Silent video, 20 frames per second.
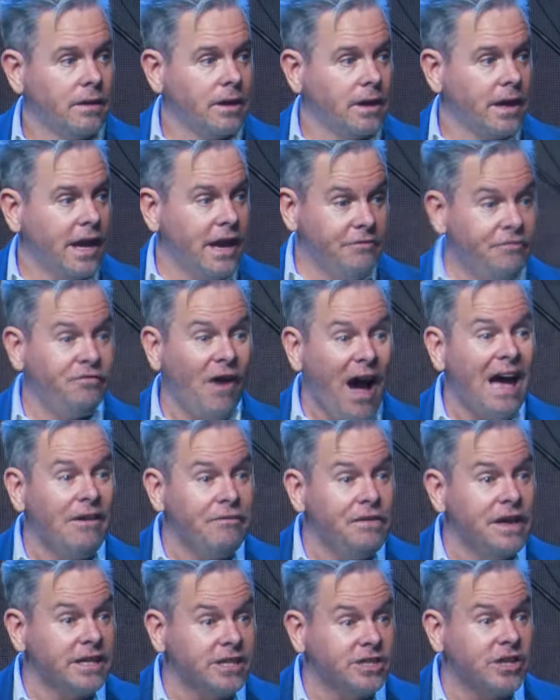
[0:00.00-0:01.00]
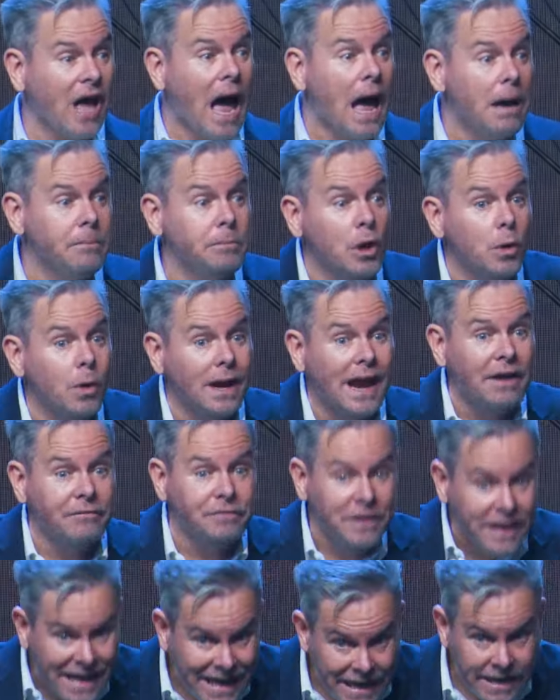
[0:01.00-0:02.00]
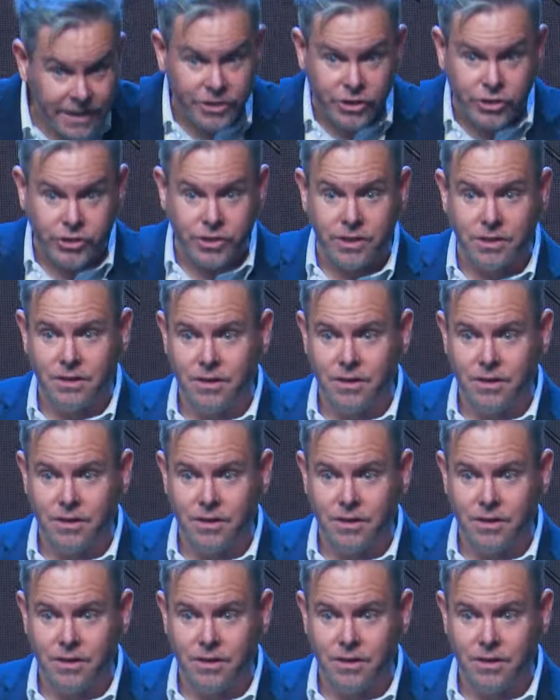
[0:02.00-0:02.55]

In 5 years' time, you will have needs.